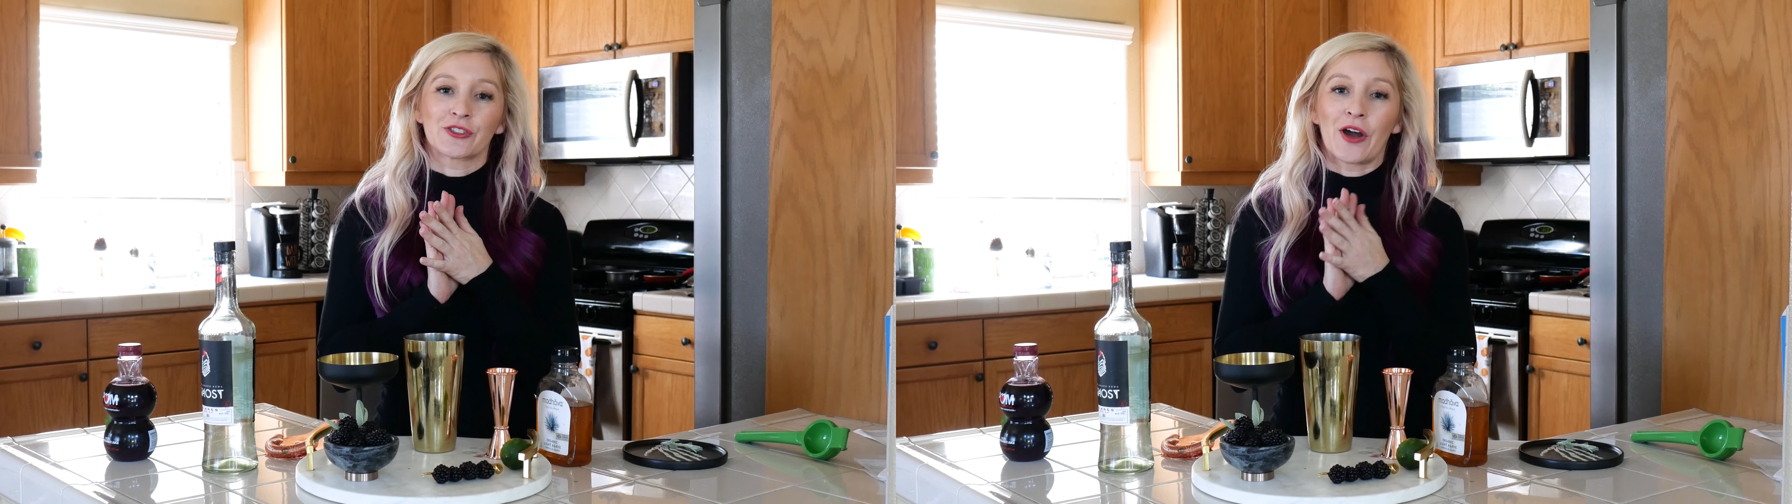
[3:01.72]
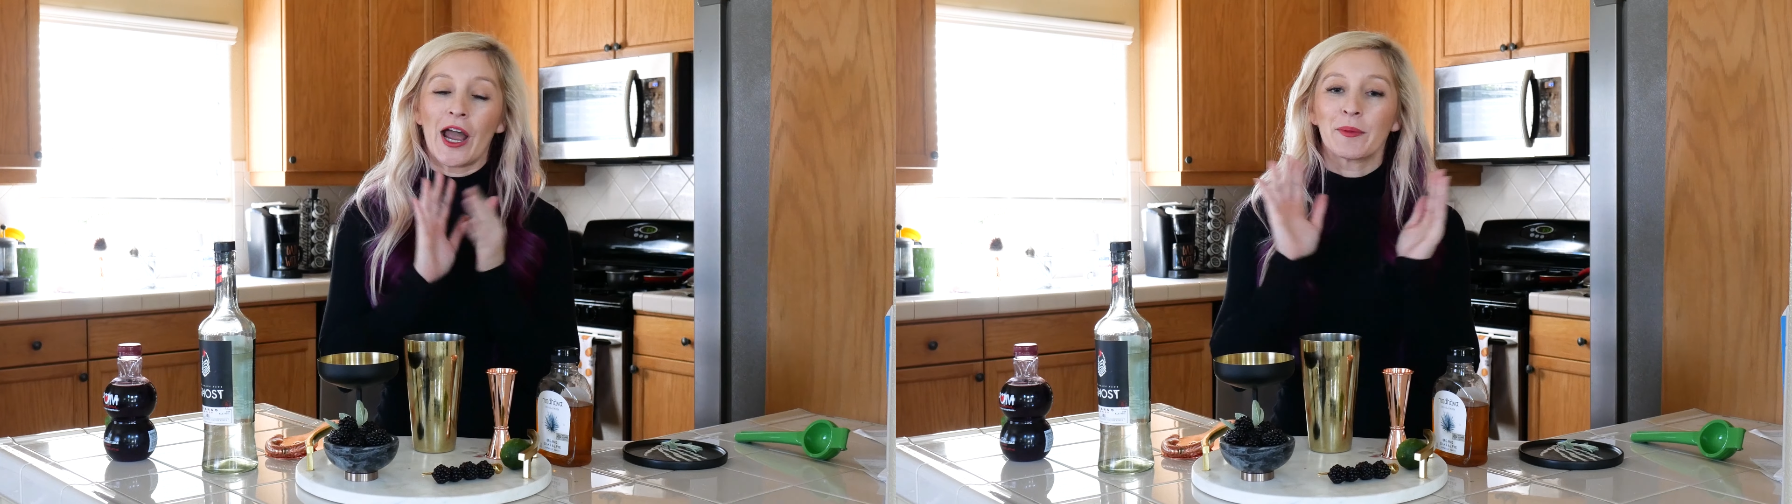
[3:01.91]

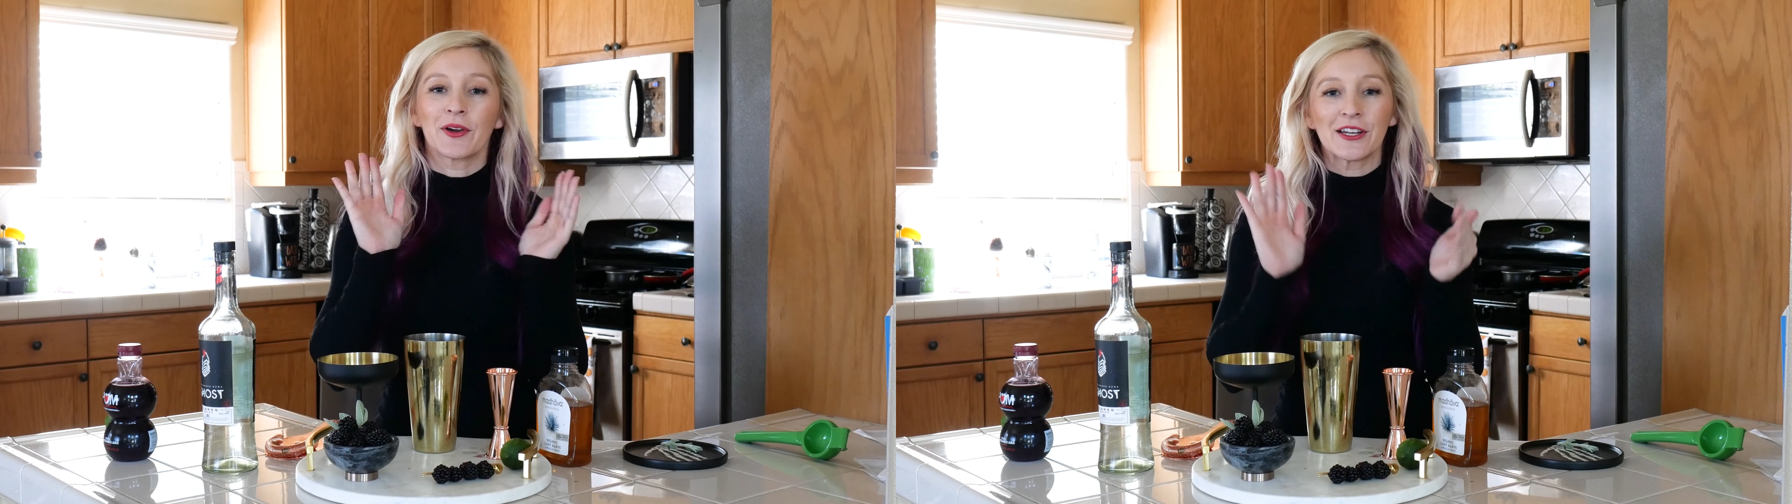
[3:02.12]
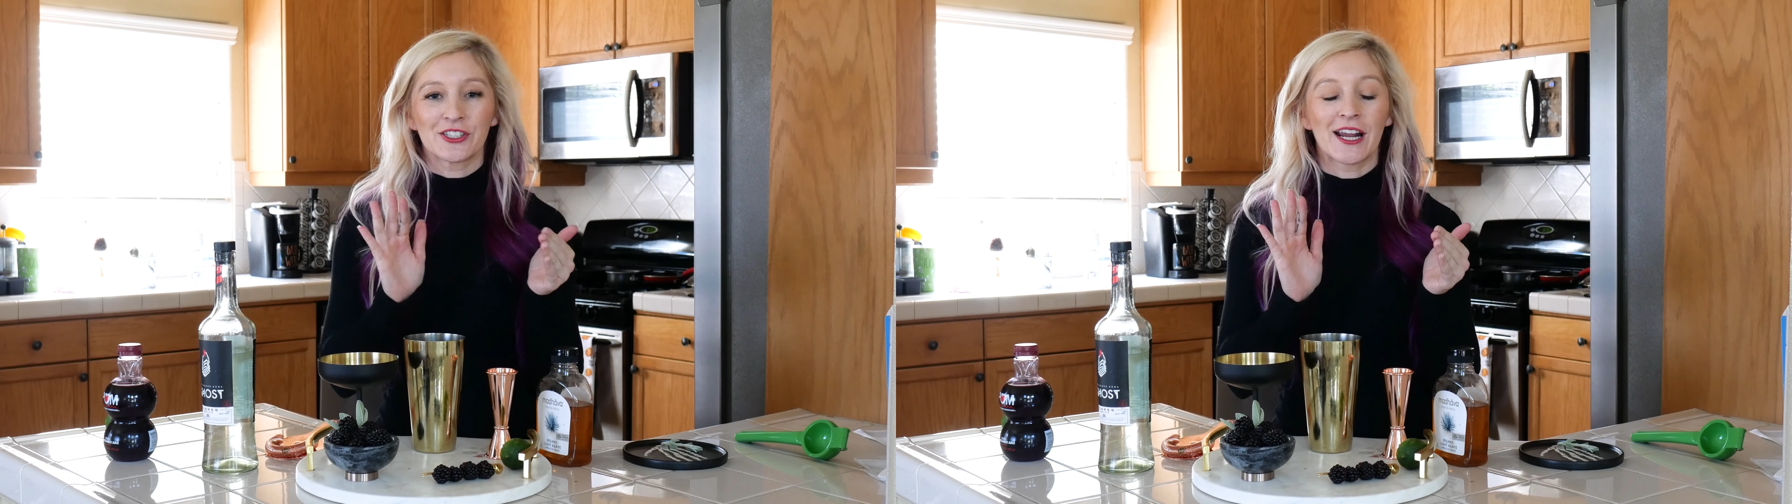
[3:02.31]
so I'm
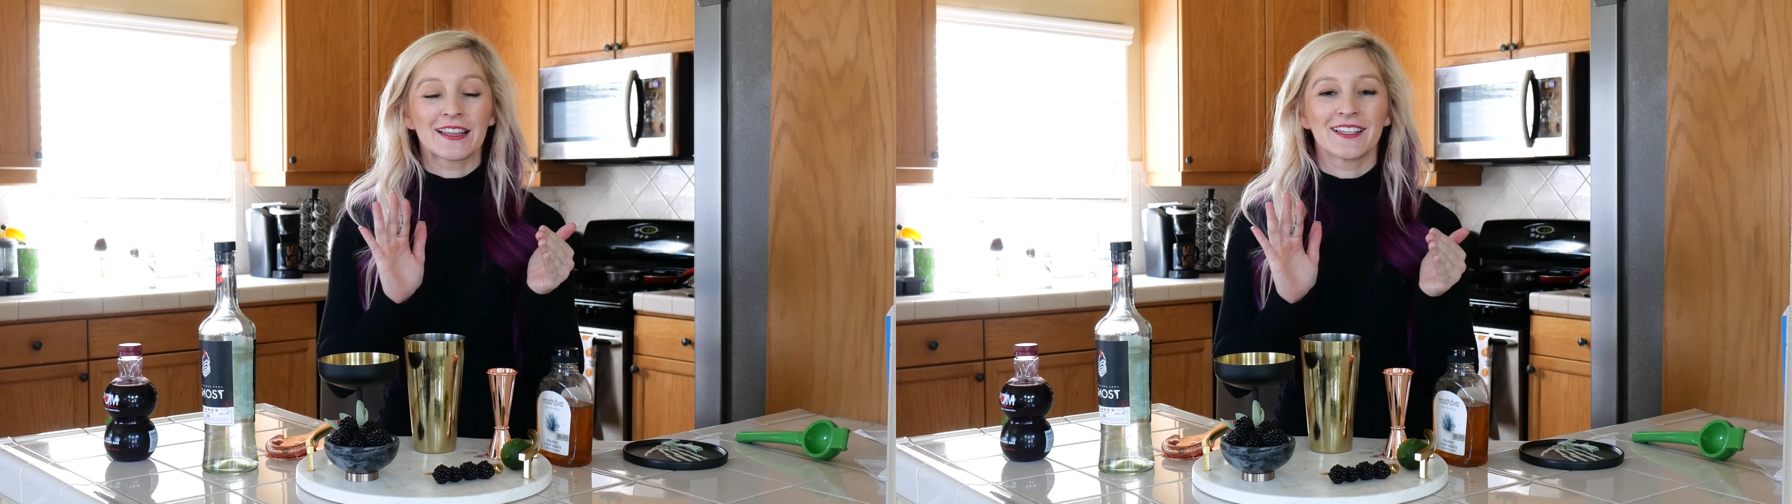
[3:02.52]
going to shake